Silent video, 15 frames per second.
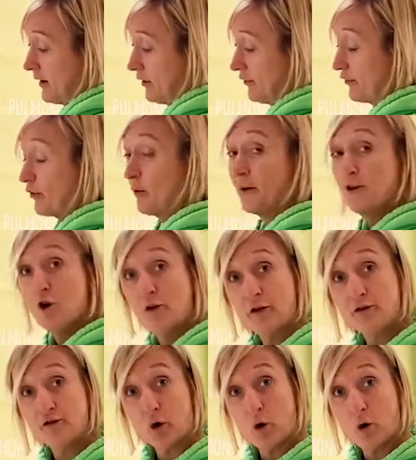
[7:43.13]
through another
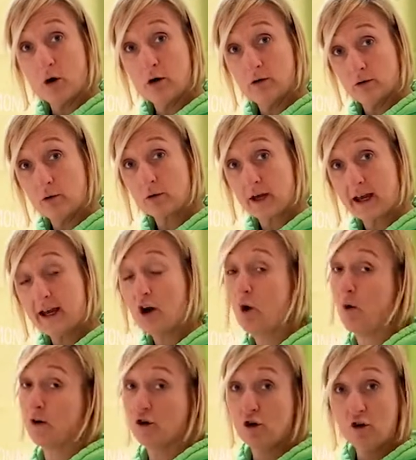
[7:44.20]
door, okay,
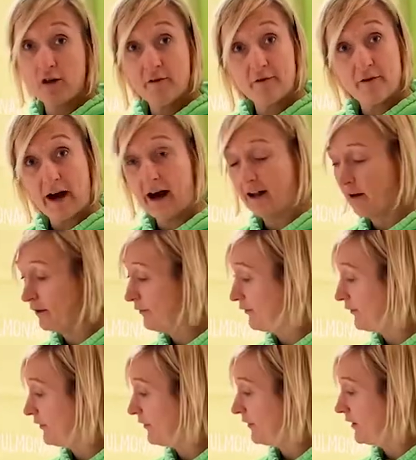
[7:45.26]
or another
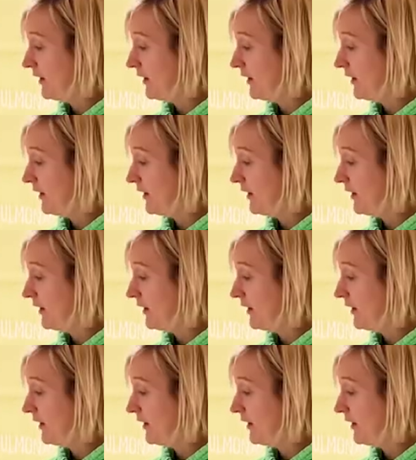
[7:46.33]
valve,